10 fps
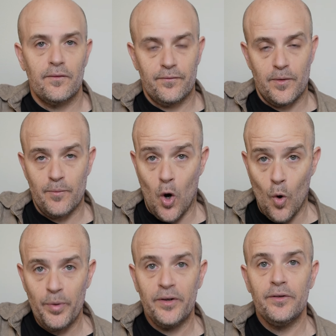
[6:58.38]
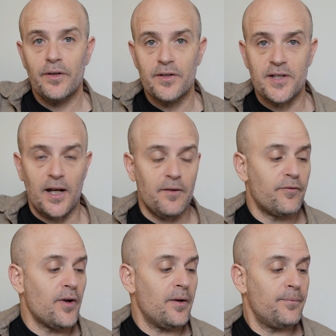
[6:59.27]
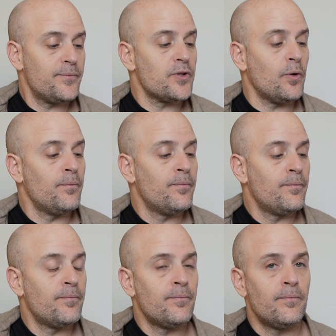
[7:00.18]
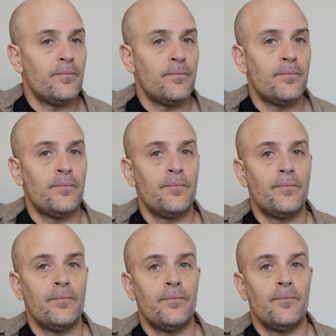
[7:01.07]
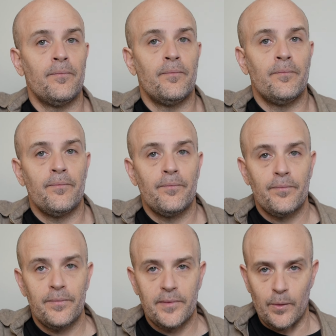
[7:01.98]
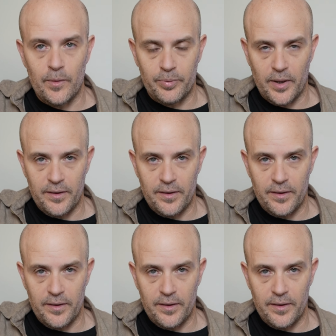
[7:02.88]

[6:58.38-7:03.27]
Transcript: from the open to the 2nd fret. So then we play